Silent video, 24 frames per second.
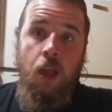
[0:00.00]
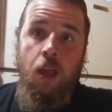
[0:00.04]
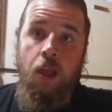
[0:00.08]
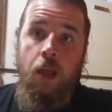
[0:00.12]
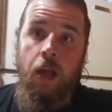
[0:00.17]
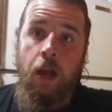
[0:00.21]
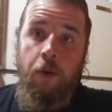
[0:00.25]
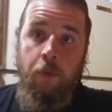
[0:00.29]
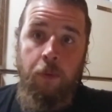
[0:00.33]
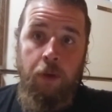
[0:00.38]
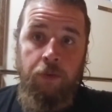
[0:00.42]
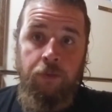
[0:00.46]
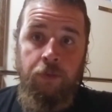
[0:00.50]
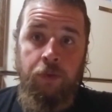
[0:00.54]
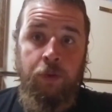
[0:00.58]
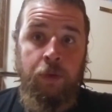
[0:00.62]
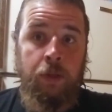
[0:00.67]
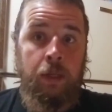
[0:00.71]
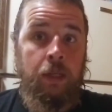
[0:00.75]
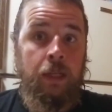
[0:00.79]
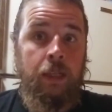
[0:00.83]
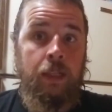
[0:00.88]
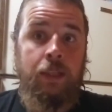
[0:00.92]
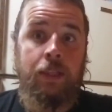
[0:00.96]
However,
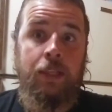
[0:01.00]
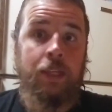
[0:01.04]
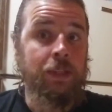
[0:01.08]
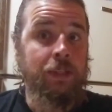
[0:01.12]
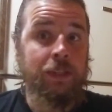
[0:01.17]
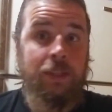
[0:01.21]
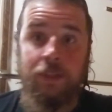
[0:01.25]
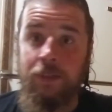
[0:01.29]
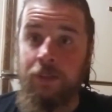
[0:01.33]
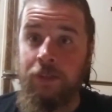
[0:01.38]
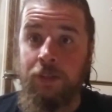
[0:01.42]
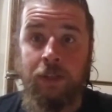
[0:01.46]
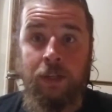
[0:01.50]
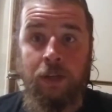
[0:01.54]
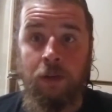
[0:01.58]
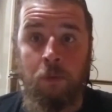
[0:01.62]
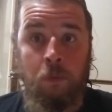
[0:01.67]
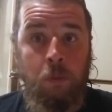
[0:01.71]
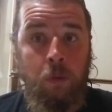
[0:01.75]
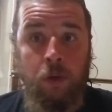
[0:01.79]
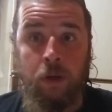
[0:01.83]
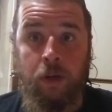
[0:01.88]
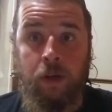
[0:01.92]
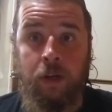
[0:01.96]
this isn't going to
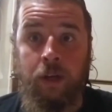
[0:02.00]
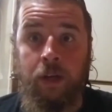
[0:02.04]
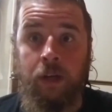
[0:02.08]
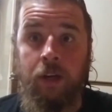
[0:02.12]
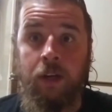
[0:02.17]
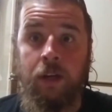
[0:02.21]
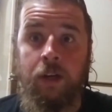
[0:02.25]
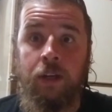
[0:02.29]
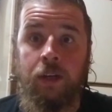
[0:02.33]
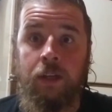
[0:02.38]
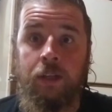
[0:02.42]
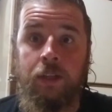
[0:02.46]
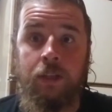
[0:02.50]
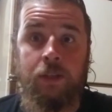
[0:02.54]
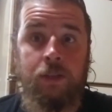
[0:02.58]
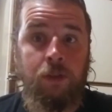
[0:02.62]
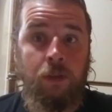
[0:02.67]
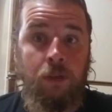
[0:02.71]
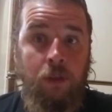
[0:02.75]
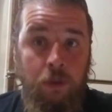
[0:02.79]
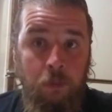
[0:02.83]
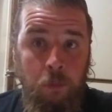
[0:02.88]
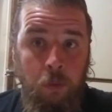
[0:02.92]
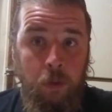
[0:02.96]
work. This
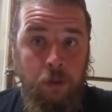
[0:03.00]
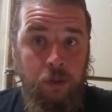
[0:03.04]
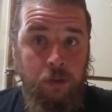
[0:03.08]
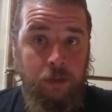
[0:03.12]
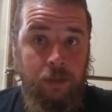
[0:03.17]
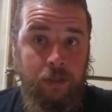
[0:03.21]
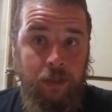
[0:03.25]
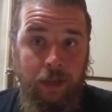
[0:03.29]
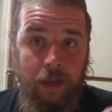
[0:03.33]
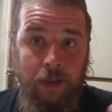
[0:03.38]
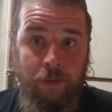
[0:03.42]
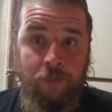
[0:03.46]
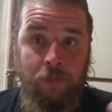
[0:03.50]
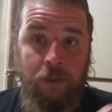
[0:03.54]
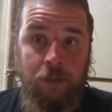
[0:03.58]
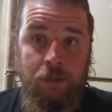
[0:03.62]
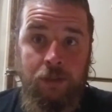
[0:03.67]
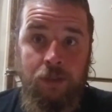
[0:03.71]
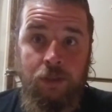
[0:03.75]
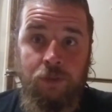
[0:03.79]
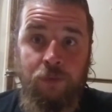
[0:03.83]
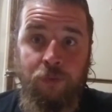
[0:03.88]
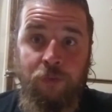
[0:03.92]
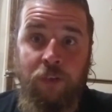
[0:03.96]
only works if
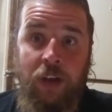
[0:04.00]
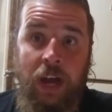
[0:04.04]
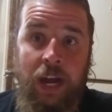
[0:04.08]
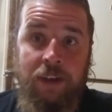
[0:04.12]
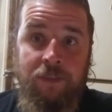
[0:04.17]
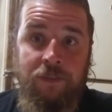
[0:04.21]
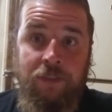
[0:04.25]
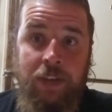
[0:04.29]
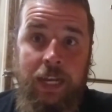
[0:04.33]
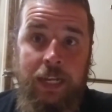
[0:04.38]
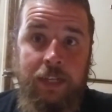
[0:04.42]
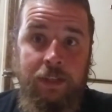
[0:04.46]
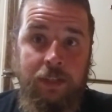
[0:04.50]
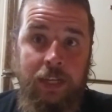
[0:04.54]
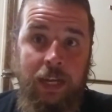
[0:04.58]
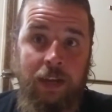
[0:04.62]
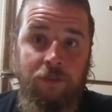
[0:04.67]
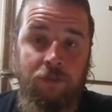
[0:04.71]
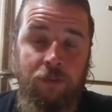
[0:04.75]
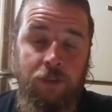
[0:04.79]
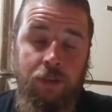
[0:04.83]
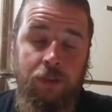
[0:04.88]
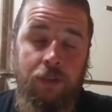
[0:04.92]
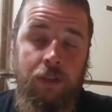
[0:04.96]
it's 5 days
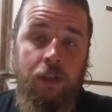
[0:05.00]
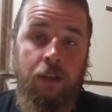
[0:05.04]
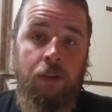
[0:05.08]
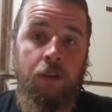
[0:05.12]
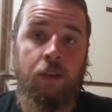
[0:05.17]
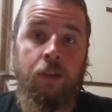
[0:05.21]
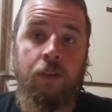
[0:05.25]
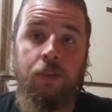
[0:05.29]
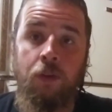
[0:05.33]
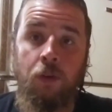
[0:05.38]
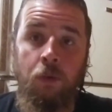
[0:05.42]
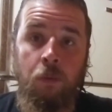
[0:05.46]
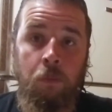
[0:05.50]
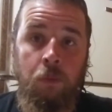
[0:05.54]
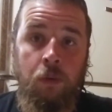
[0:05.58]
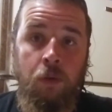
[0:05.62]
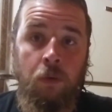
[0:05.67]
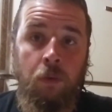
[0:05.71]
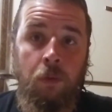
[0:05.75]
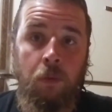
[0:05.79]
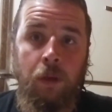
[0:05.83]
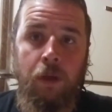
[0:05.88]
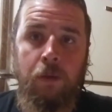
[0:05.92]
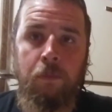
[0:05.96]
after, no
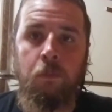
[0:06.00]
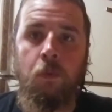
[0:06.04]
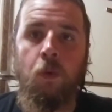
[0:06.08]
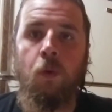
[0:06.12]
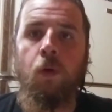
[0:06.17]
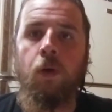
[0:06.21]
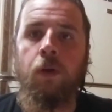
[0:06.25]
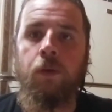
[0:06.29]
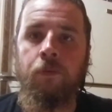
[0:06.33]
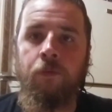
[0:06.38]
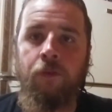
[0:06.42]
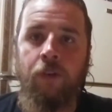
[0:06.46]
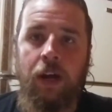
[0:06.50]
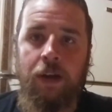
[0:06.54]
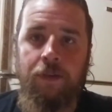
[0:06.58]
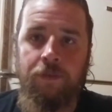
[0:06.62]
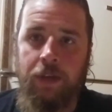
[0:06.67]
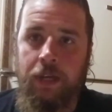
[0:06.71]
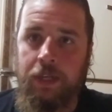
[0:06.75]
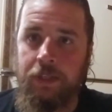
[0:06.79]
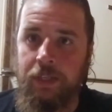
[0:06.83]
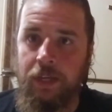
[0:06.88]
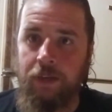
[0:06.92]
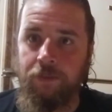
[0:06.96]
more than 5
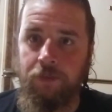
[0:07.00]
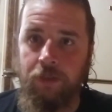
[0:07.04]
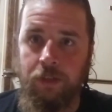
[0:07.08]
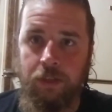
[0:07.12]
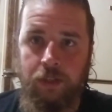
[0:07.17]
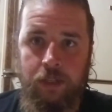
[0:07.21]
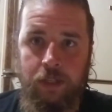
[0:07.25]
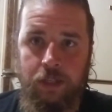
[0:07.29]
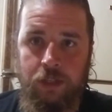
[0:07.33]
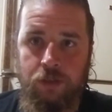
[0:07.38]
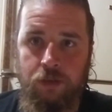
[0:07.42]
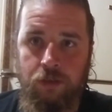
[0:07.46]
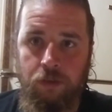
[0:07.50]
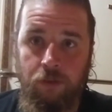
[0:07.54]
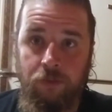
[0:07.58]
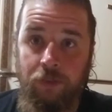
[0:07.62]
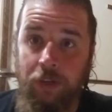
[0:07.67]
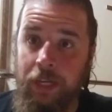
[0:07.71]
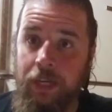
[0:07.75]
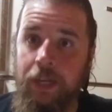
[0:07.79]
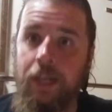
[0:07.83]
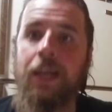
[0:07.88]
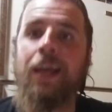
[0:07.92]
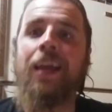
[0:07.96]
days after the initial
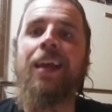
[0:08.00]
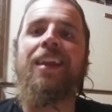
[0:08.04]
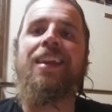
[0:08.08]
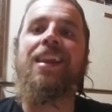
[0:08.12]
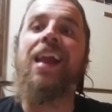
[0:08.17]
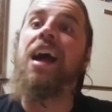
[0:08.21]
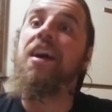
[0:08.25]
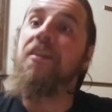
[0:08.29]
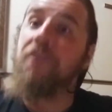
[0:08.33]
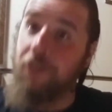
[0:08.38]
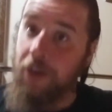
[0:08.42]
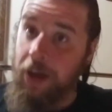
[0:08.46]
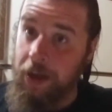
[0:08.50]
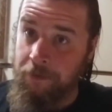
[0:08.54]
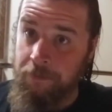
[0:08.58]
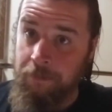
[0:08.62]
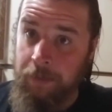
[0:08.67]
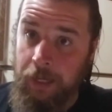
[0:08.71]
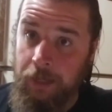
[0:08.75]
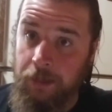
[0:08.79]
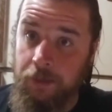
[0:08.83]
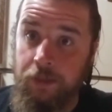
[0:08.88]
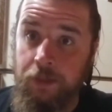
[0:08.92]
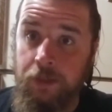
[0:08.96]
event, not 5
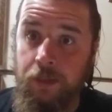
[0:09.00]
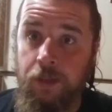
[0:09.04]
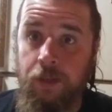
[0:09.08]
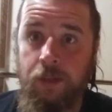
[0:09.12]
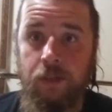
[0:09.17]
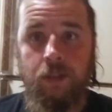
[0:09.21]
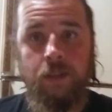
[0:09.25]
months.